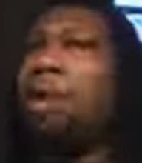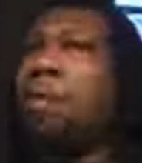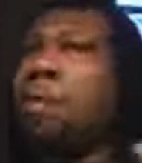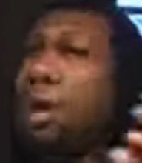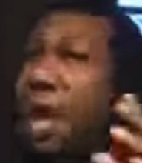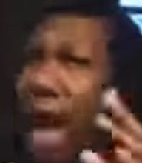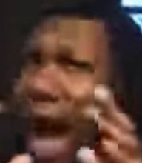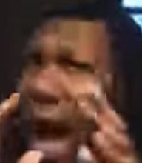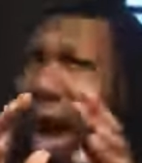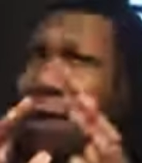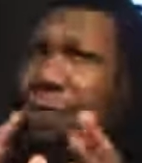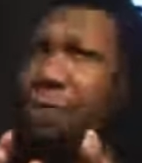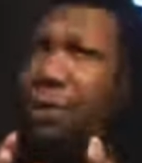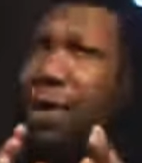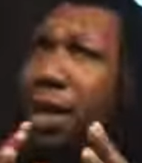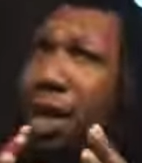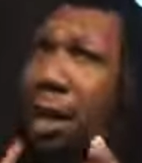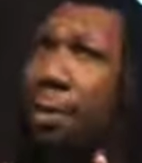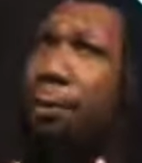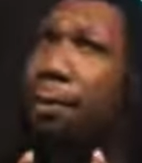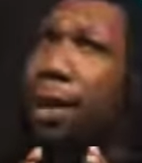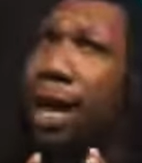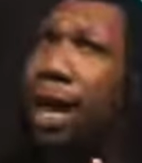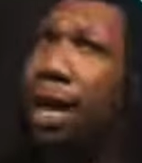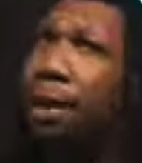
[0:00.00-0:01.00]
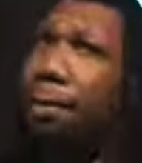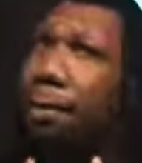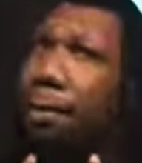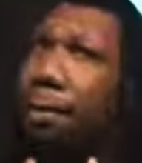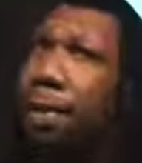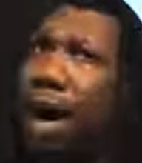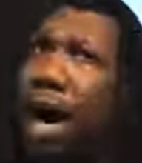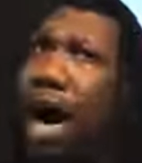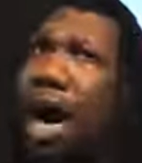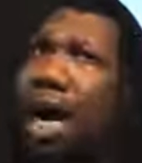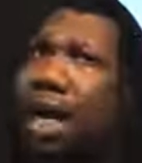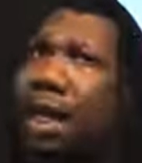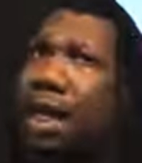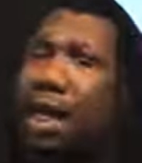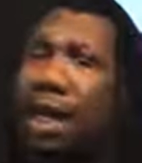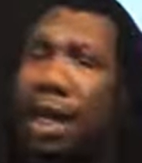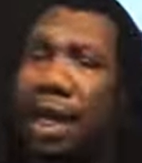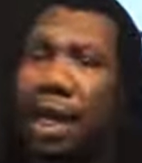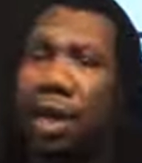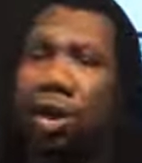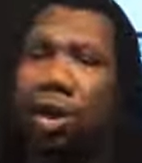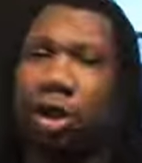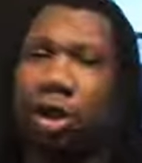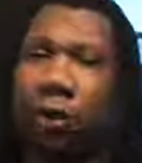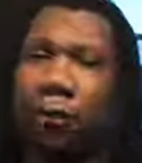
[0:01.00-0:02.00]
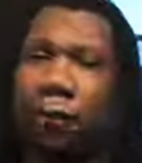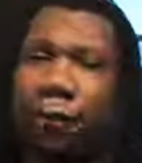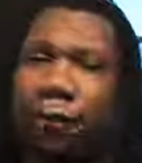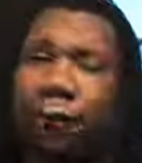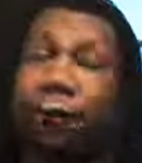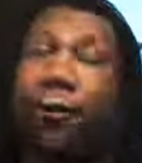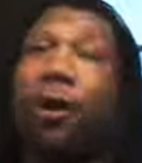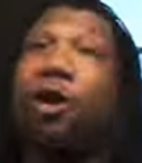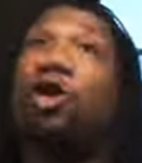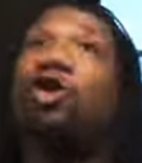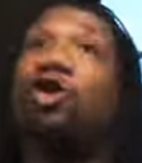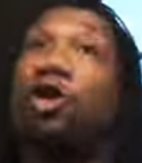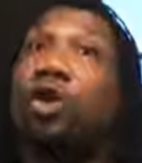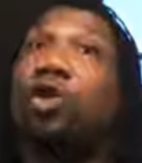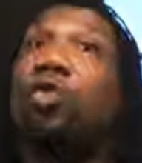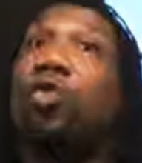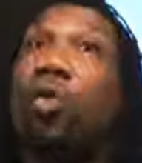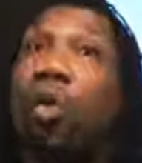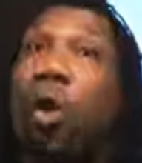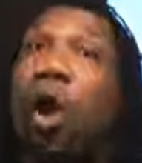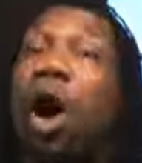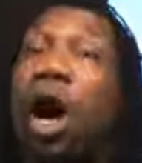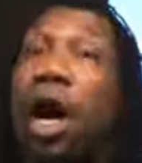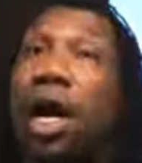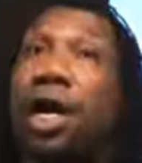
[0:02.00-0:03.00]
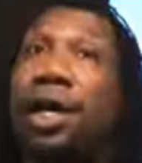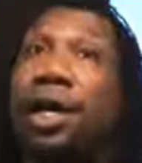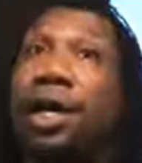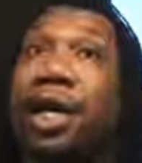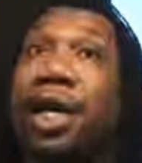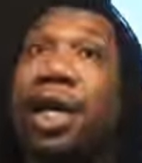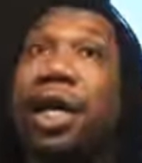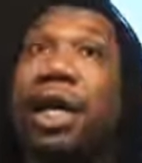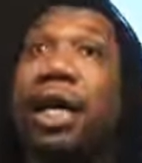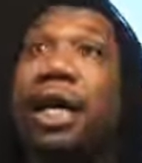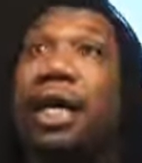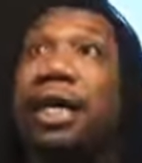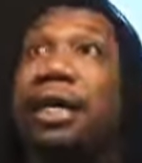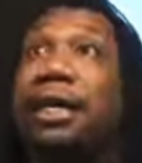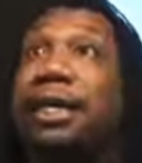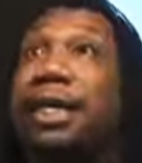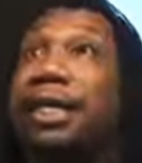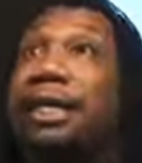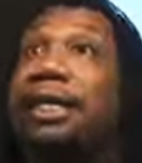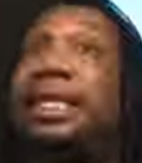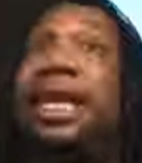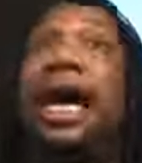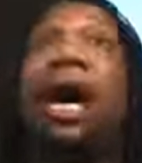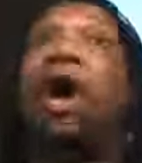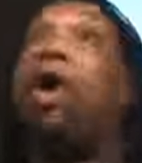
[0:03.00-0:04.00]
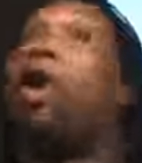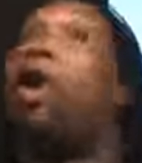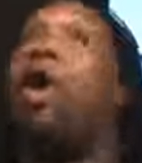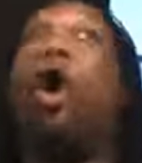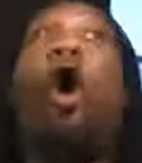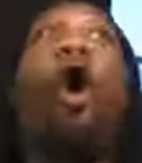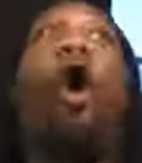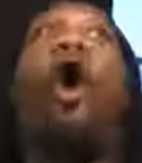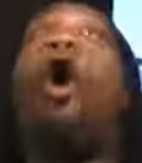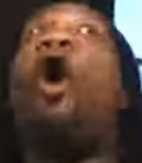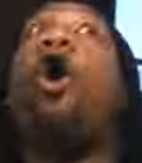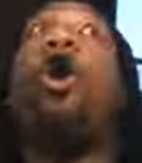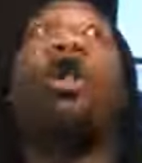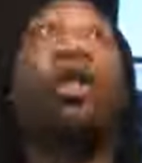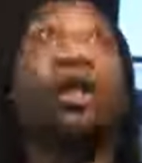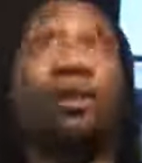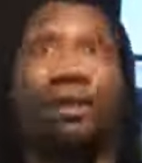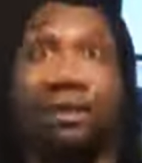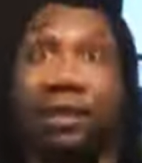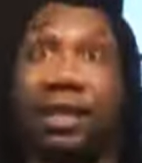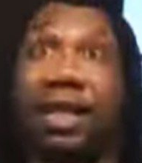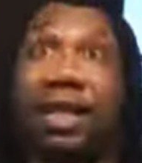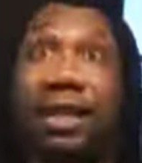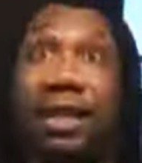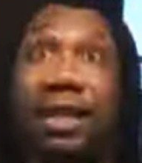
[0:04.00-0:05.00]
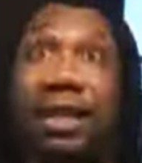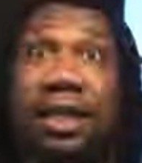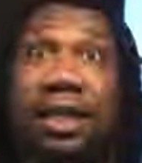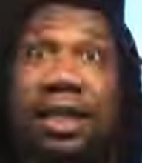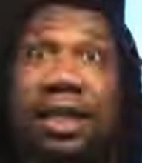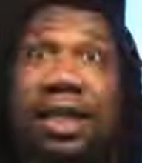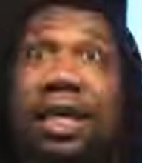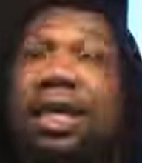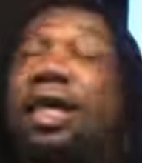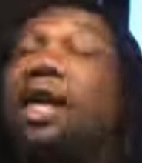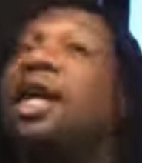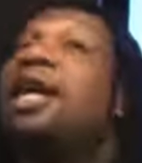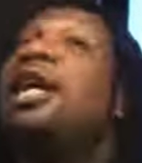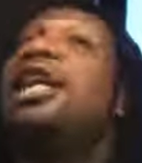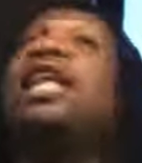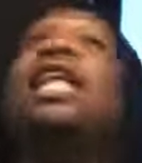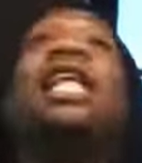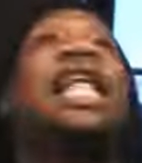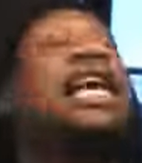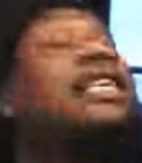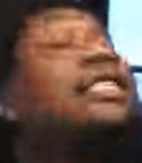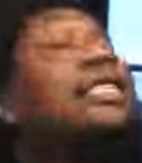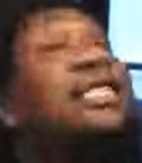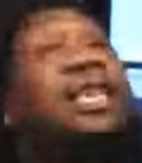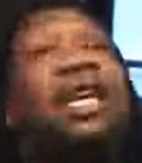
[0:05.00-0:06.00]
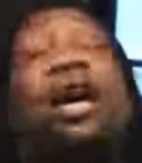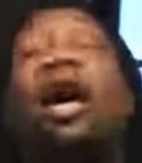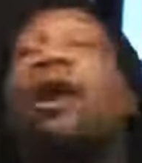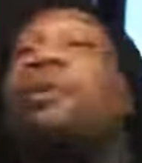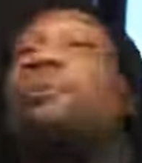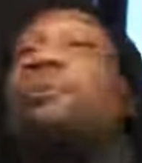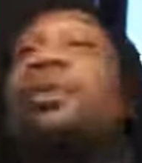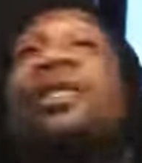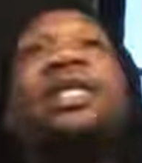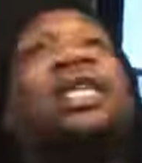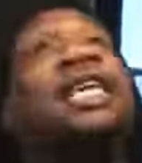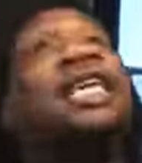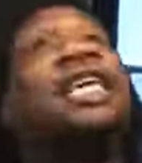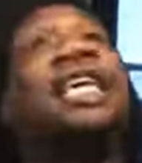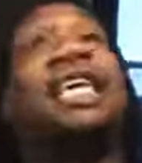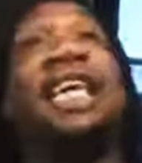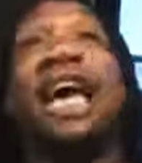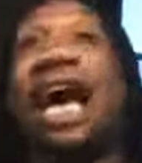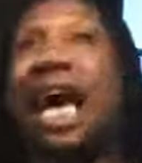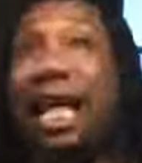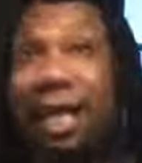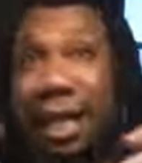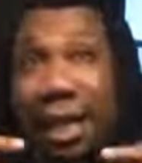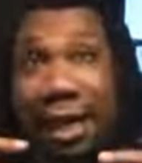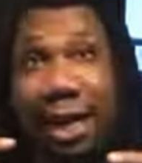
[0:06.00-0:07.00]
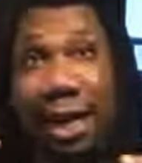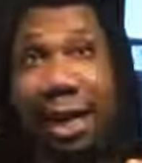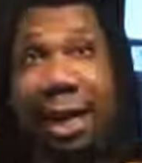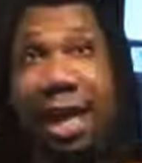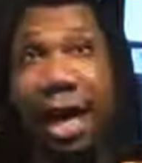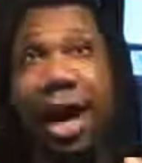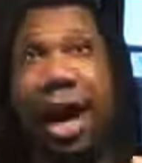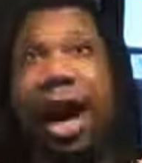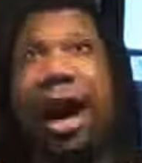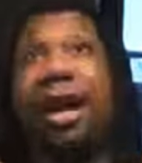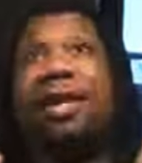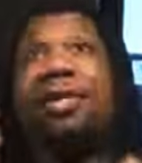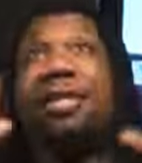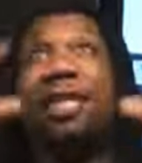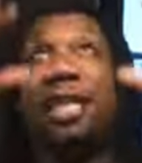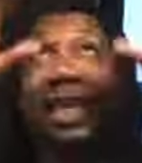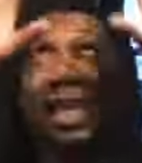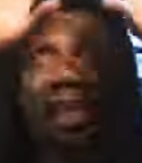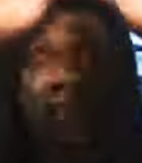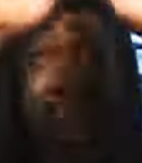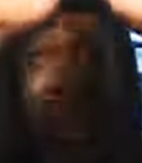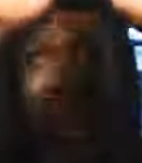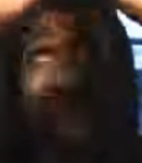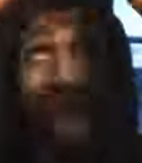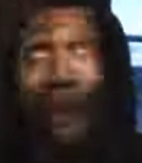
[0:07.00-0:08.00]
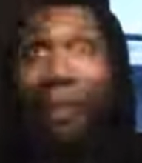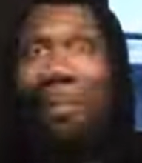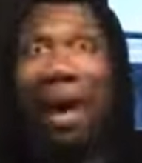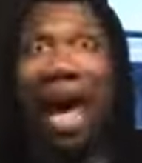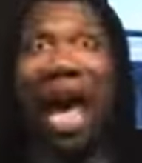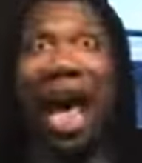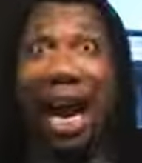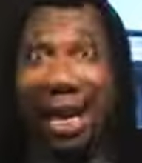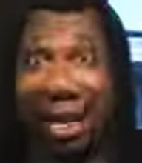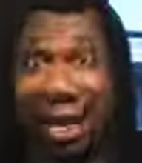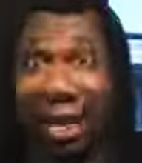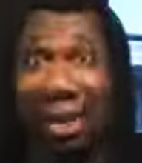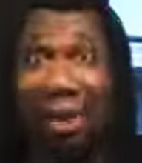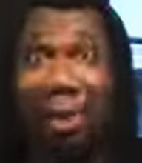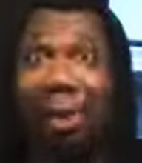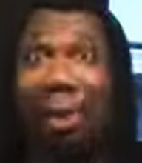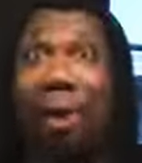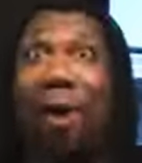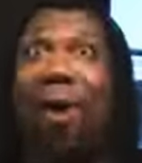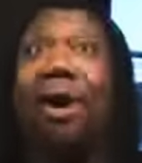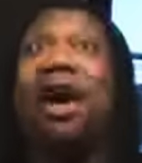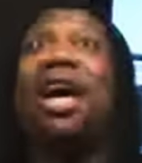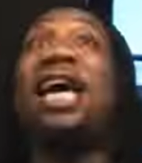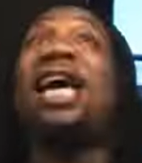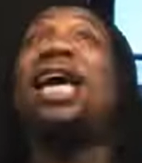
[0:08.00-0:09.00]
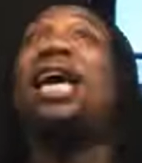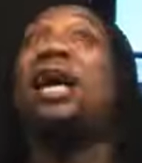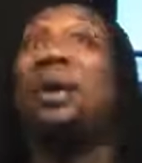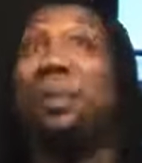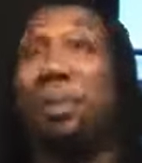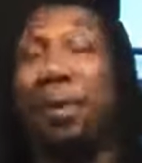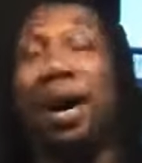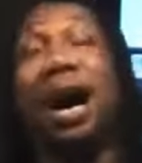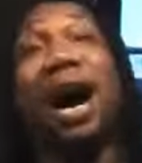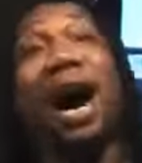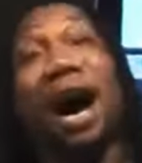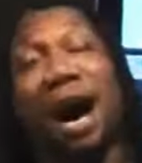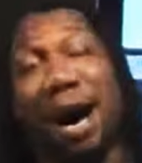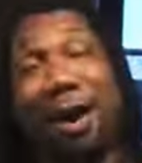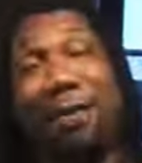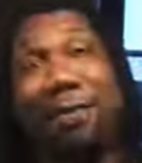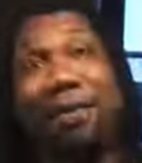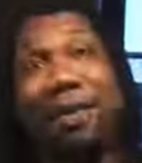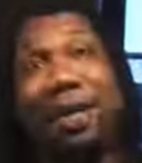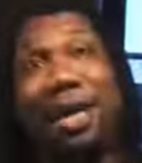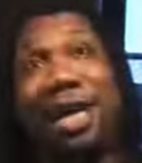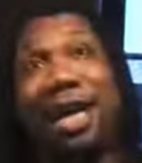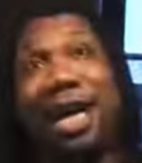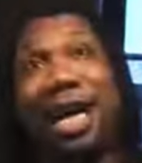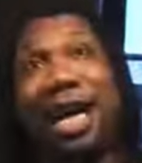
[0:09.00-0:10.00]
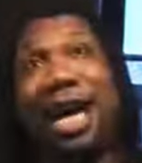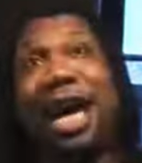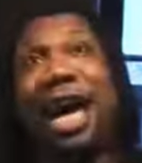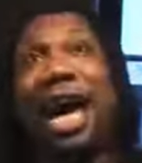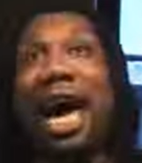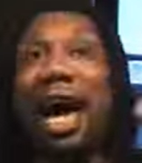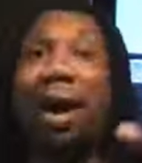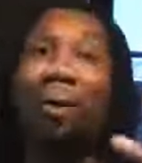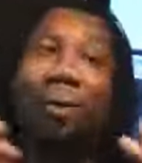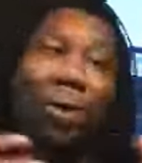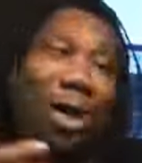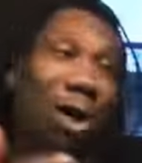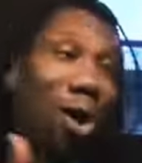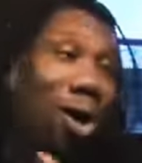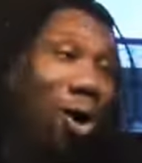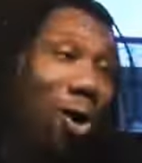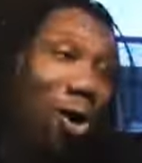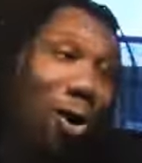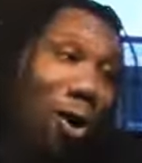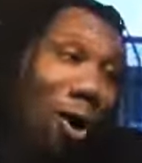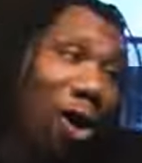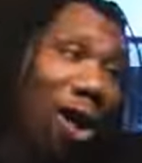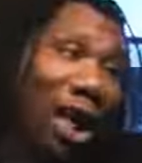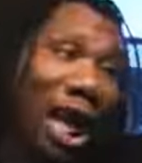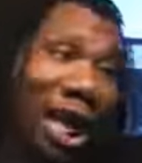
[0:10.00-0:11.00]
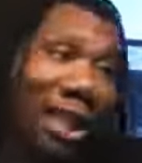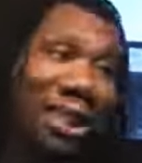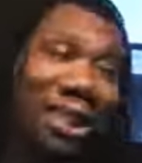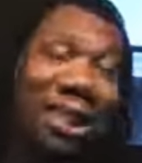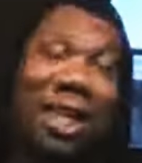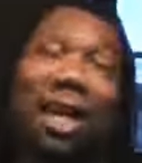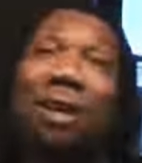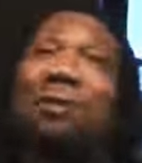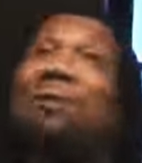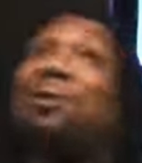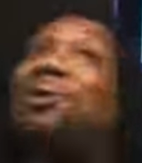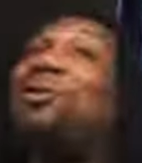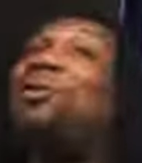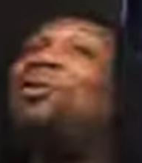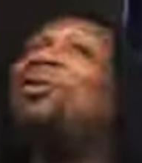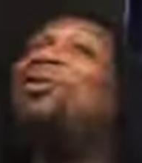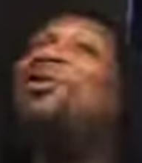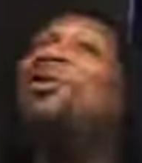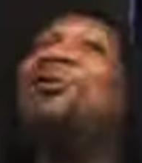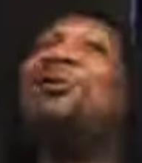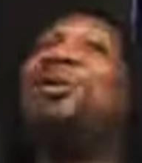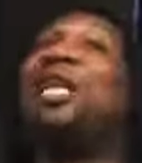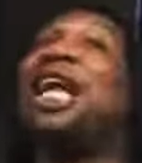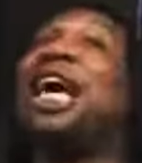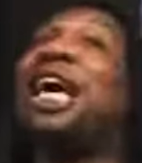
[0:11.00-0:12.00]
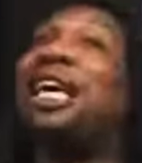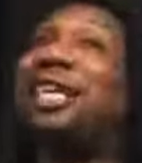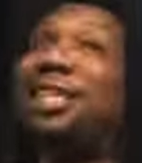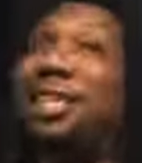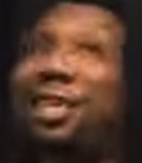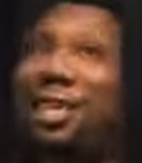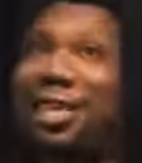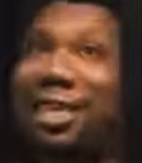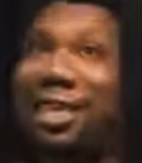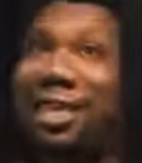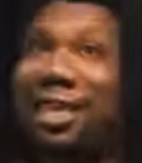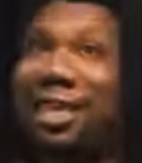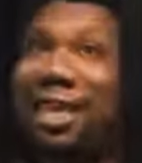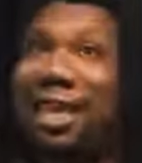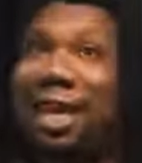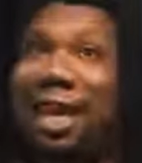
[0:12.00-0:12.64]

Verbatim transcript: But Africa Bambaataa is the first one to tell all of us let's come together under this banner called hip hop and we're going to call ourselves Zulu Nation.